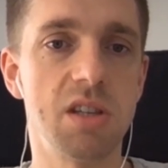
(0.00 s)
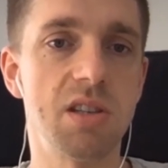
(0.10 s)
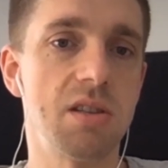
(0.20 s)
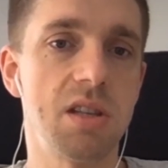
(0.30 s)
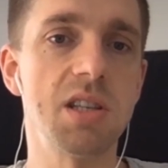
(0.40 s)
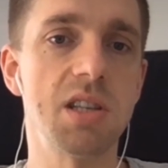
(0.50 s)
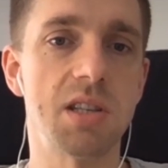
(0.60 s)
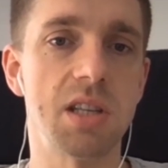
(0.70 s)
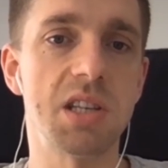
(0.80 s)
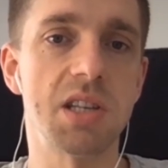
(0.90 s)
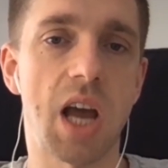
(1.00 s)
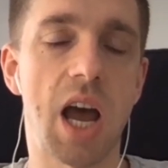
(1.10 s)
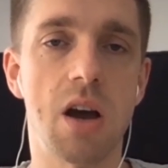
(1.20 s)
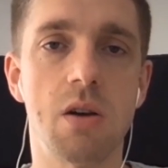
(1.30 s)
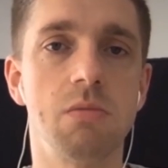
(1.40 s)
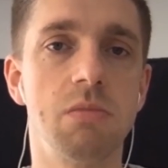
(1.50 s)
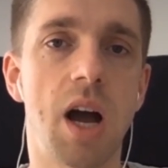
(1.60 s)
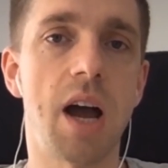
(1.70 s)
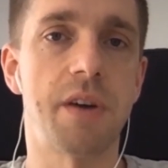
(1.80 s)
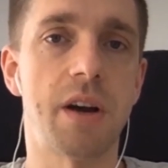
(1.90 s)
This is
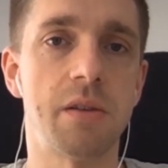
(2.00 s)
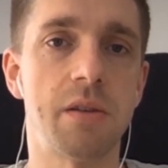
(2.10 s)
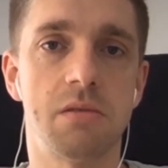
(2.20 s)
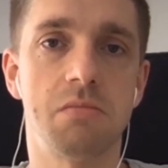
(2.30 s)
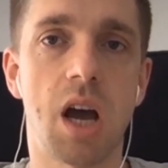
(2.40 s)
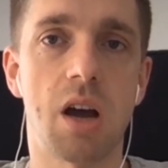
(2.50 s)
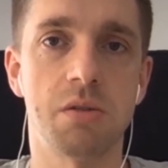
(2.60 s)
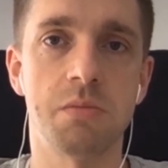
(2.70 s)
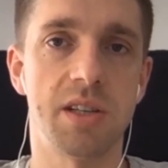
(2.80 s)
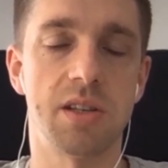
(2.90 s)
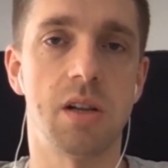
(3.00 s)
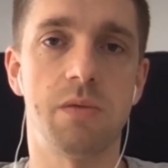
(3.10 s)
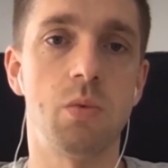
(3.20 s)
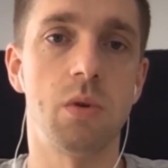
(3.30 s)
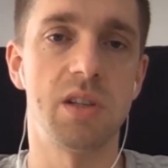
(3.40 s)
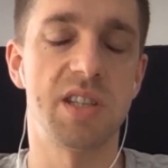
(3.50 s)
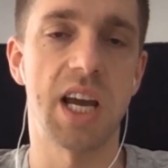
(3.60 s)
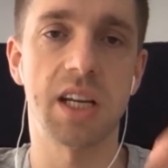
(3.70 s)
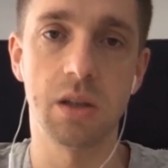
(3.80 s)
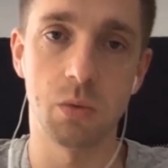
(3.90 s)
how I found out myself
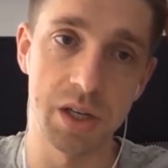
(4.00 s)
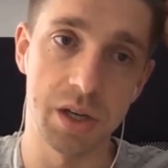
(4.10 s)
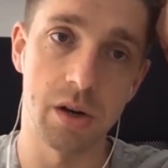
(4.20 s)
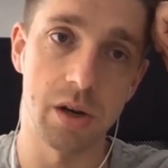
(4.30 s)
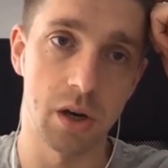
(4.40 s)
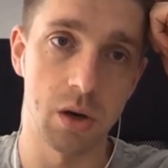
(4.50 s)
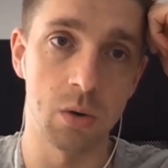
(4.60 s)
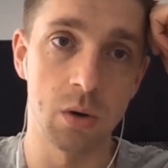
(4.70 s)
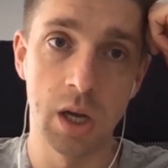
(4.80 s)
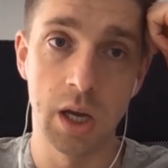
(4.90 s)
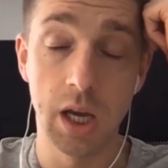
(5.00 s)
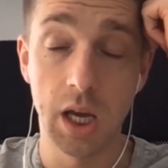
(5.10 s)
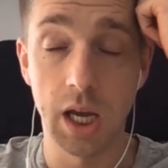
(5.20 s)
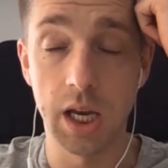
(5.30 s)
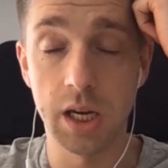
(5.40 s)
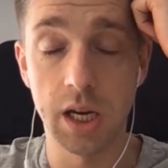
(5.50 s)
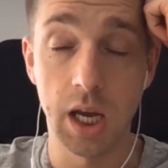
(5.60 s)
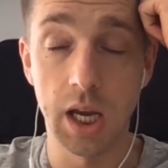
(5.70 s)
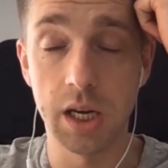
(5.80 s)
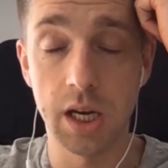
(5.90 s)
exactly 1 year ago in
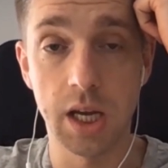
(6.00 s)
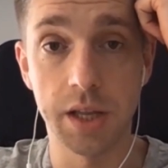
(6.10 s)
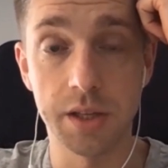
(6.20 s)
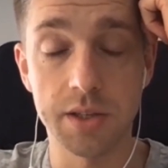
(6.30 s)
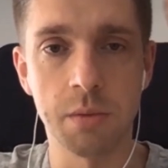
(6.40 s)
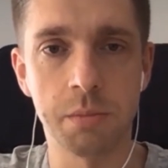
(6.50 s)
this company.